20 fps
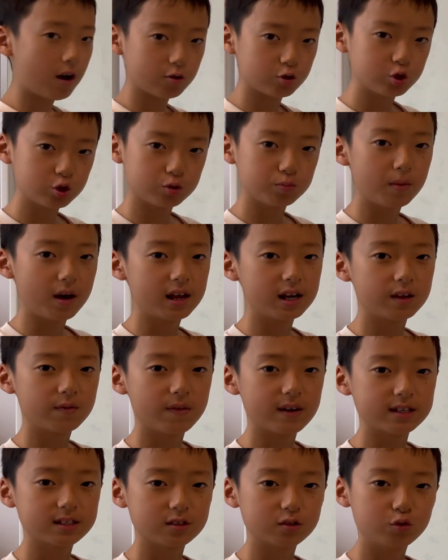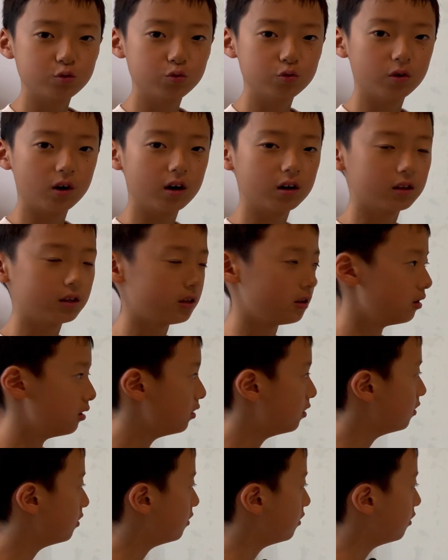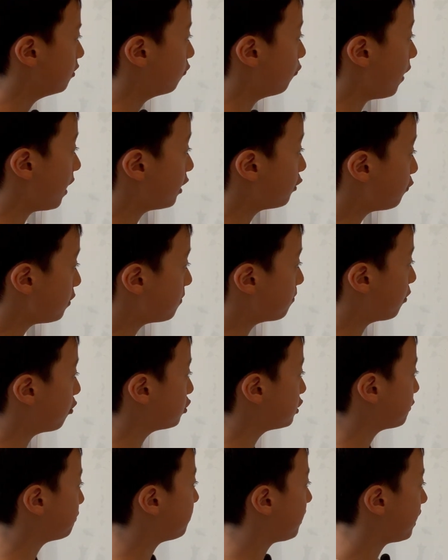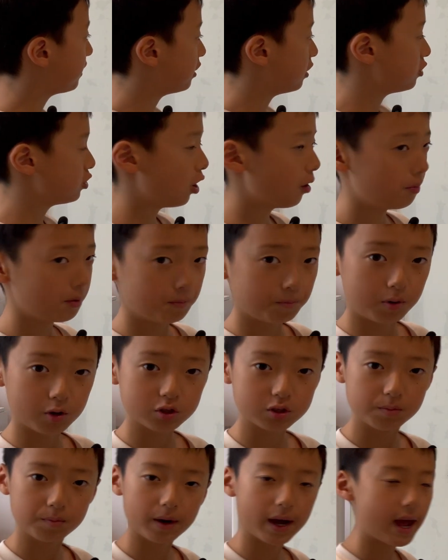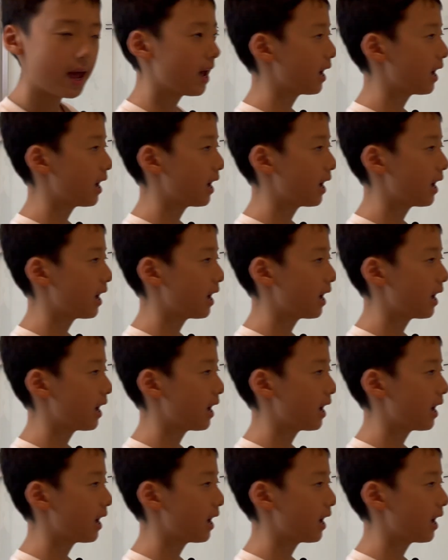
our smiley face is too ugly. Why don't we multiply the top and bottom by